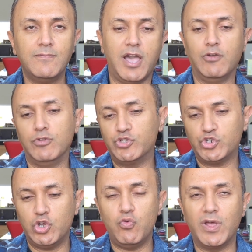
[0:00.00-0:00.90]
I will
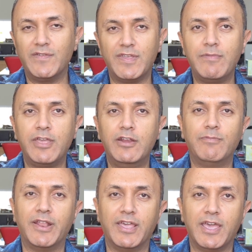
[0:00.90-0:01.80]
show one of them here,
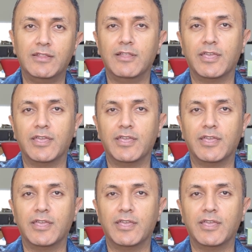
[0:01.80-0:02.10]
but again,